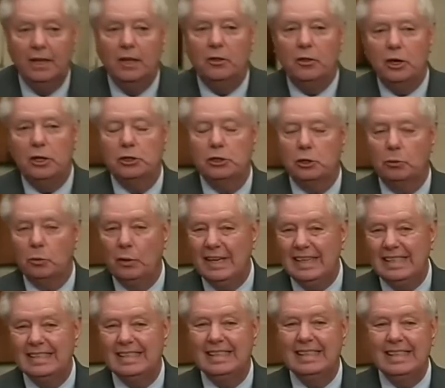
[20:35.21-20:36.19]
There's a
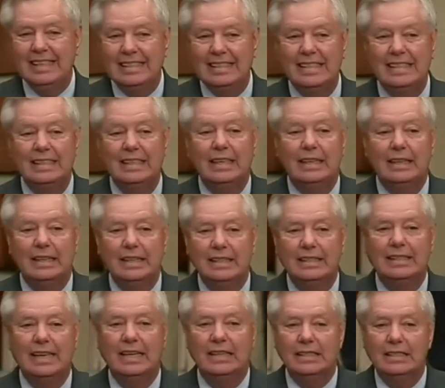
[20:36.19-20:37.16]
reason
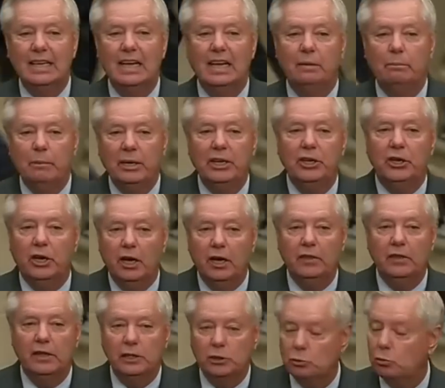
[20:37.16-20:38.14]
this has not been
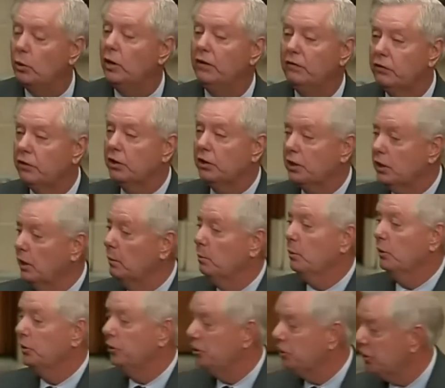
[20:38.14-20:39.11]
done this way for a
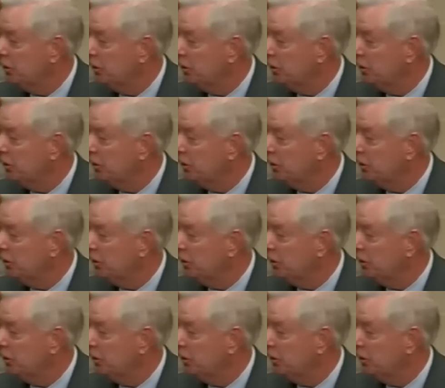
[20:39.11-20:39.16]
couple hundred